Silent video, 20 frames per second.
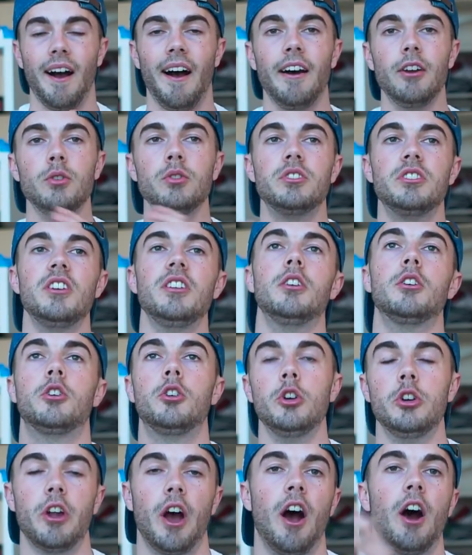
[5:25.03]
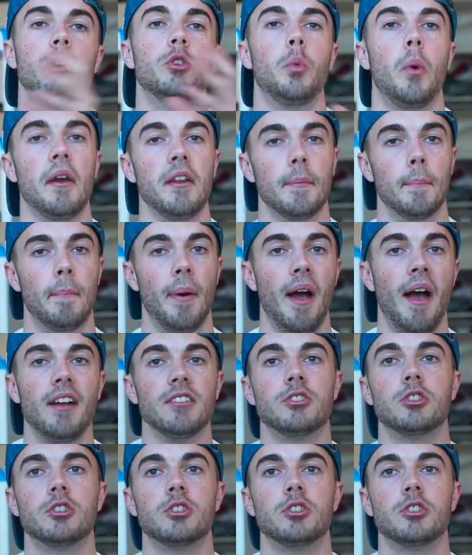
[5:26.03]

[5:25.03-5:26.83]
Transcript: I don't see the good outweigh the bad